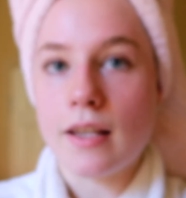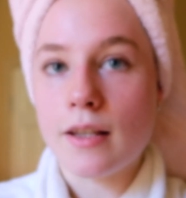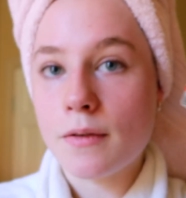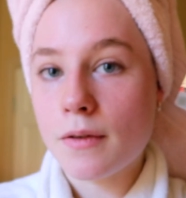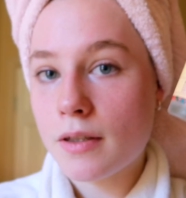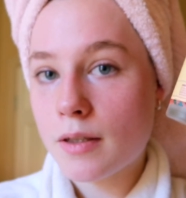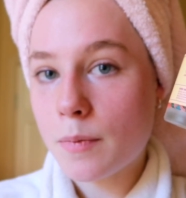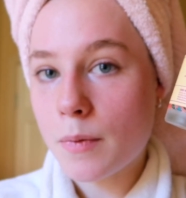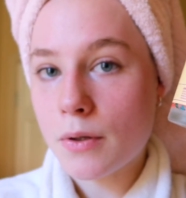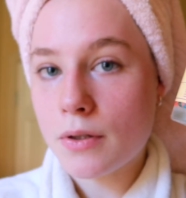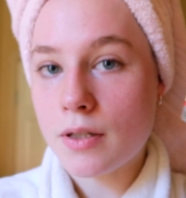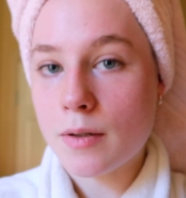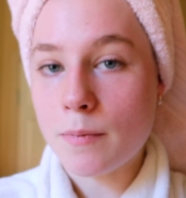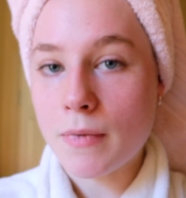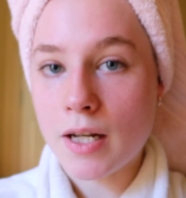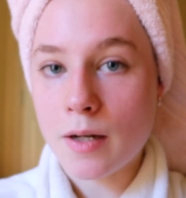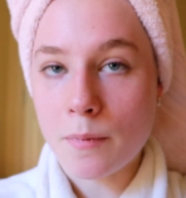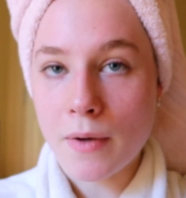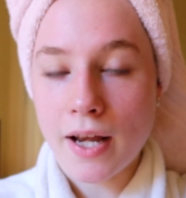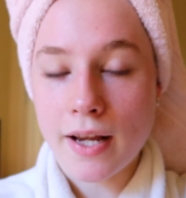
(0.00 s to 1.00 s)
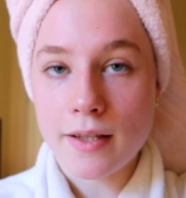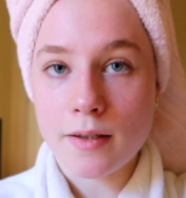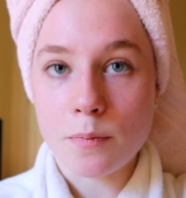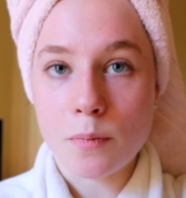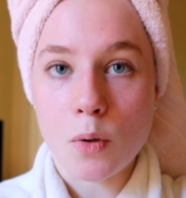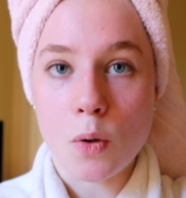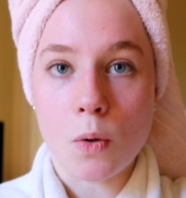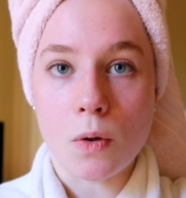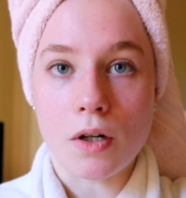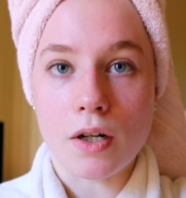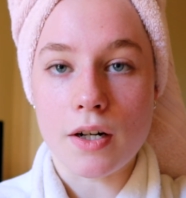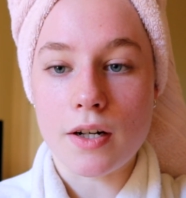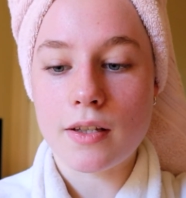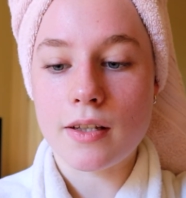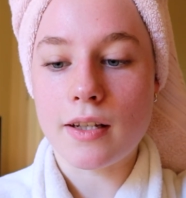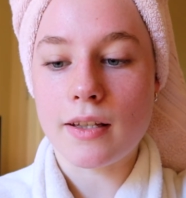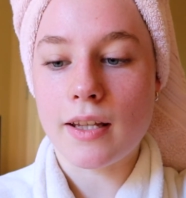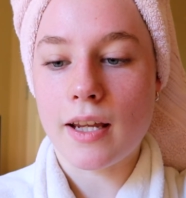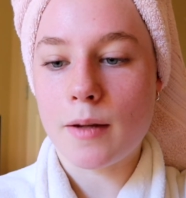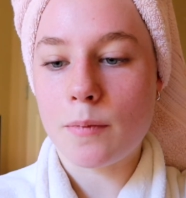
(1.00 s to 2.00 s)
This one's supposed to minimize pores
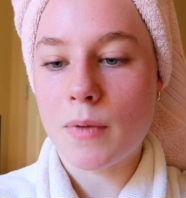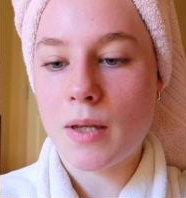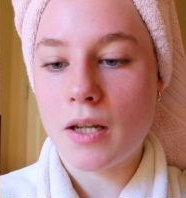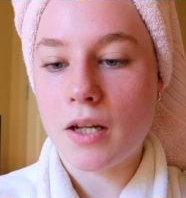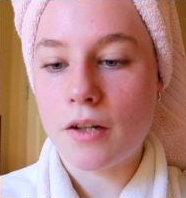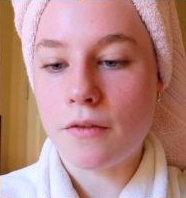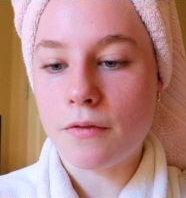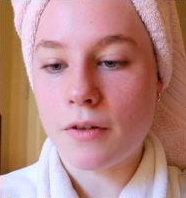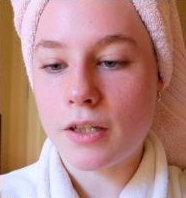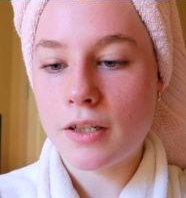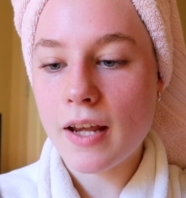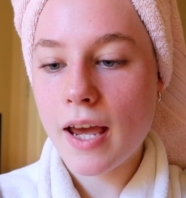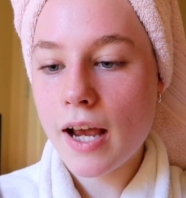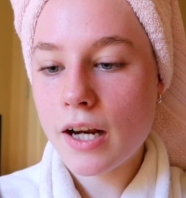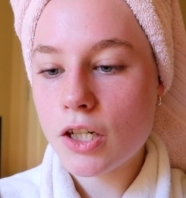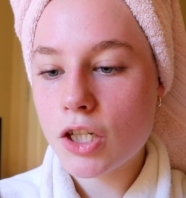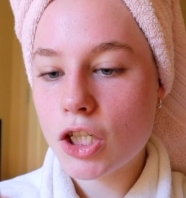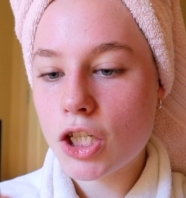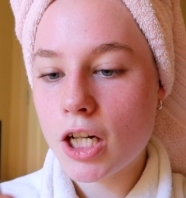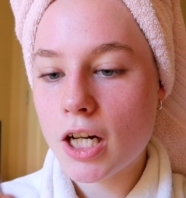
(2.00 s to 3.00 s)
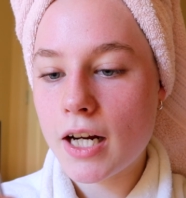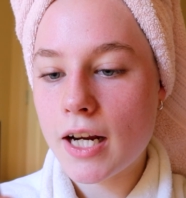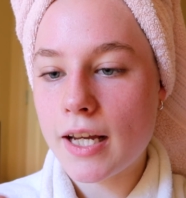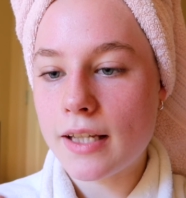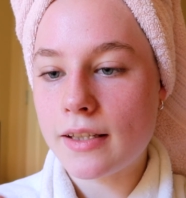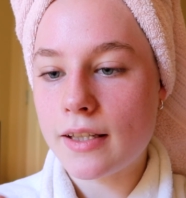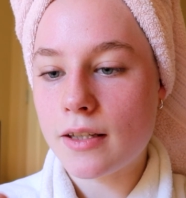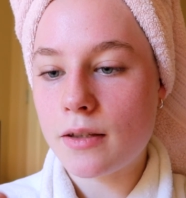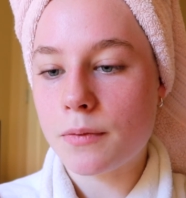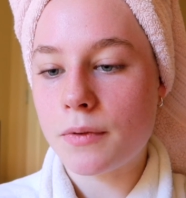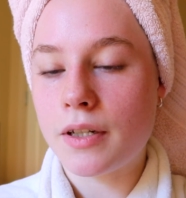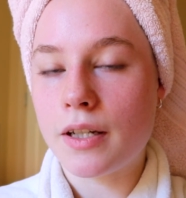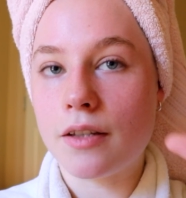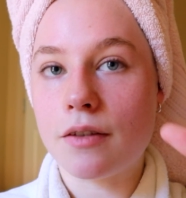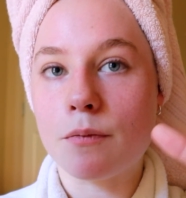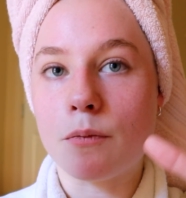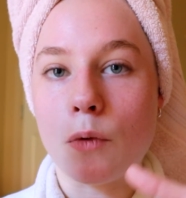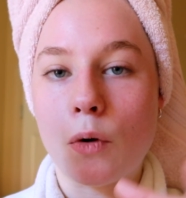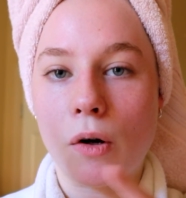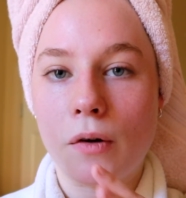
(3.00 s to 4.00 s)
and like be good for texture, and this one
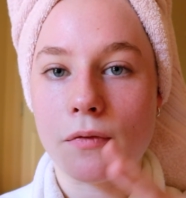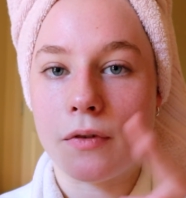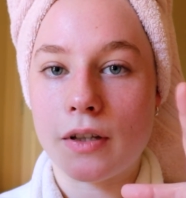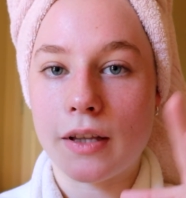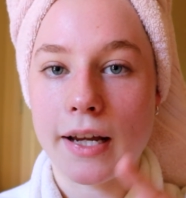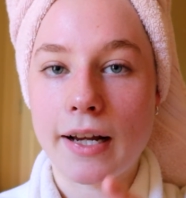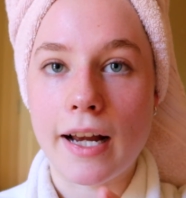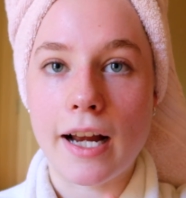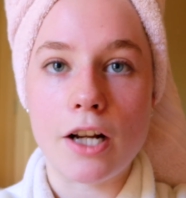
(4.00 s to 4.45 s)
is more for like